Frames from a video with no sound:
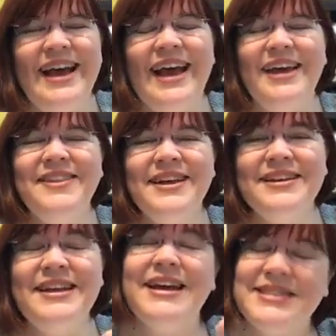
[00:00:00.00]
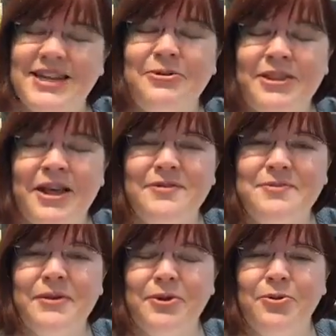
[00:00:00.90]
and then yes i would love to
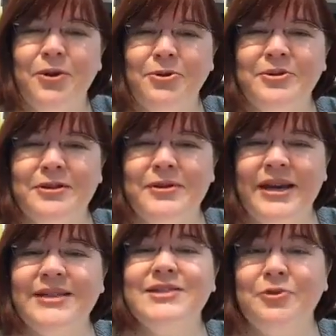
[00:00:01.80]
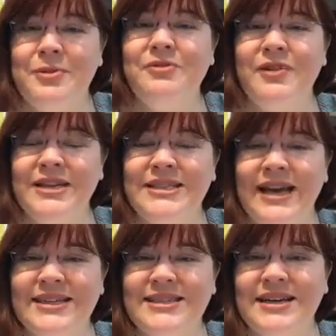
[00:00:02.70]
be able to work with them again so it would be
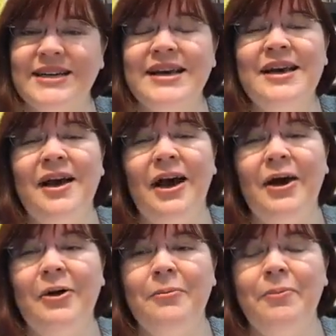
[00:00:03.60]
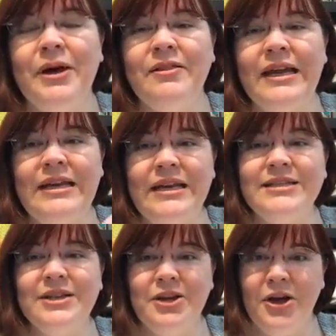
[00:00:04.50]
fantastic um, but they
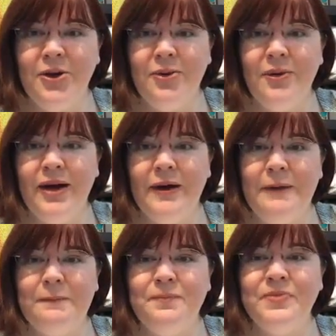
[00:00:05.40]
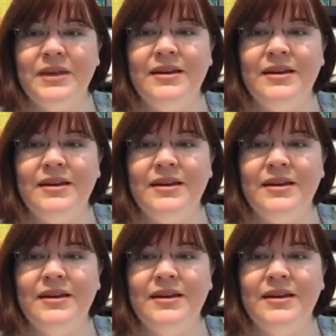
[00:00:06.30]
need to know um,